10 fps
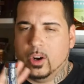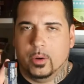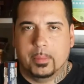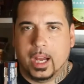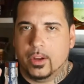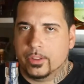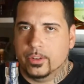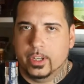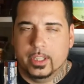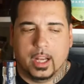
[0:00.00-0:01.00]
about
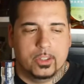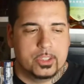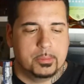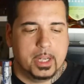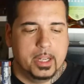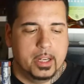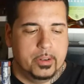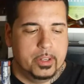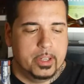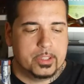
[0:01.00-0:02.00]
$30 in my
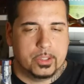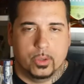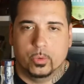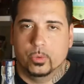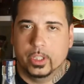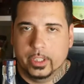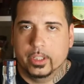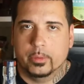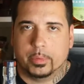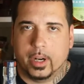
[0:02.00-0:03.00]
area, so really
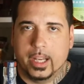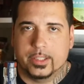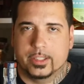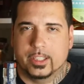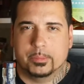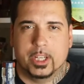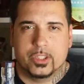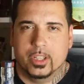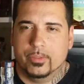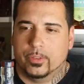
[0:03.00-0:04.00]
good prices,
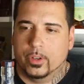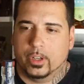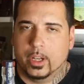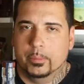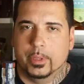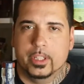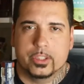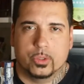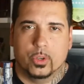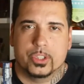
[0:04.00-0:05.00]
especially for a company
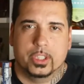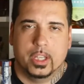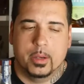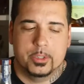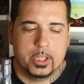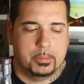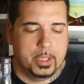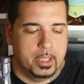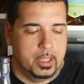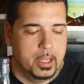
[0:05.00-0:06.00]
sourcing
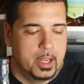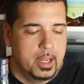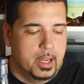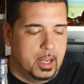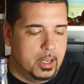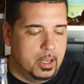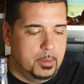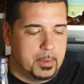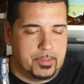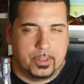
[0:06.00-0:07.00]
MGP.
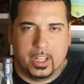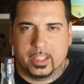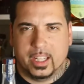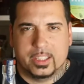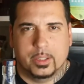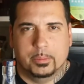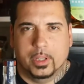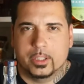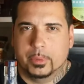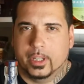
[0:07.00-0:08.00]
I feel like that's a
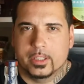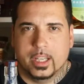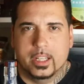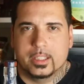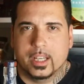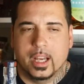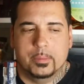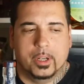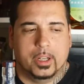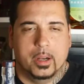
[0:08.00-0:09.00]
plus, because
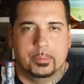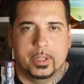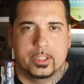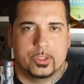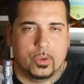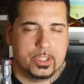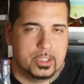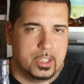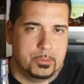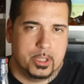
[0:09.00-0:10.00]
anytime a company
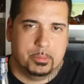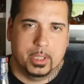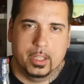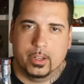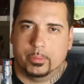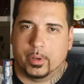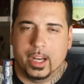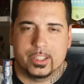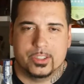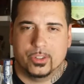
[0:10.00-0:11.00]
sources MGP, their
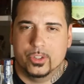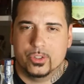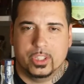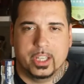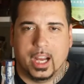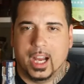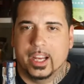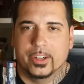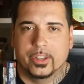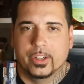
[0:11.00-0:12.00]
prices are usually
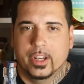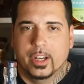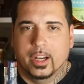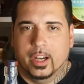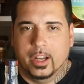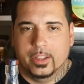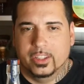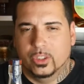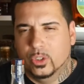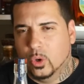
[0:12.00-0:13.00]
higher than
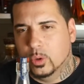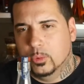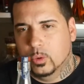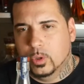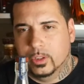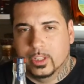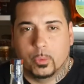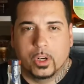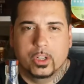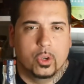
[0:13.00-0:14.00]
the normal, than
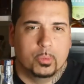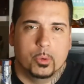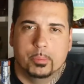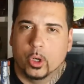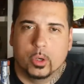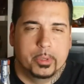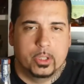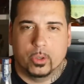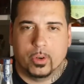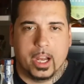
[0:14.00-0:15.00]
what a normal bourbon
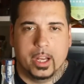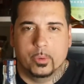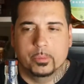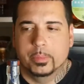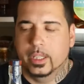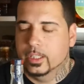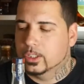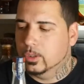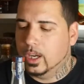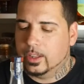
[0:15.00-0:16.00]
or rye would be.
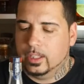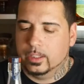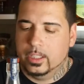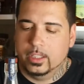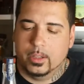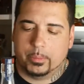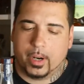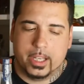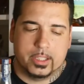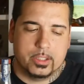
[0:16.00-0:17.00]
So I think the
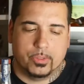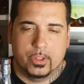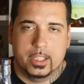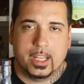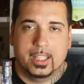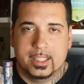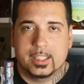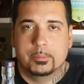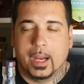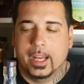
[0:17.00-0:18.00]
prices for these, at least
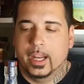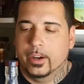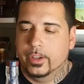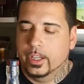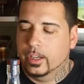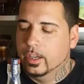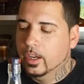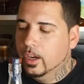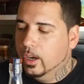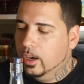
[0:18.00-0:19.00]
in my area,
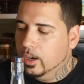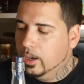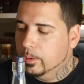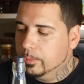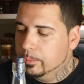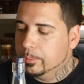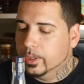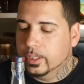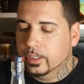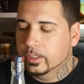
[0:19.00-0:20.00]
are
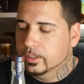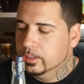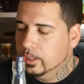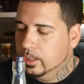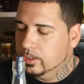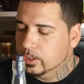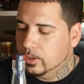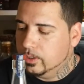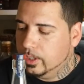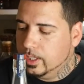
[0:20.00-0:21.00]
pretty good. So
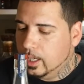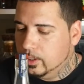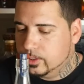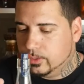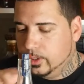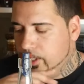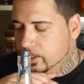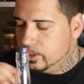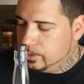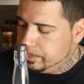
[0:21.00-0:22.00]
$30 for
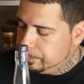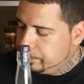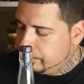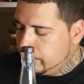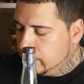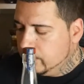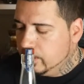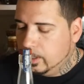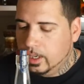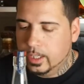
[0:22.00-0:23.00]
each.
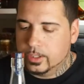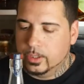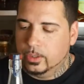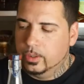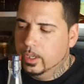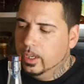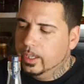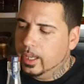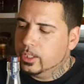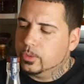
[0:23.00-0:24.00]
All right, so
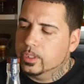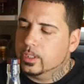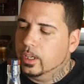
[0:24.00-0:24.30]
yeah, this one's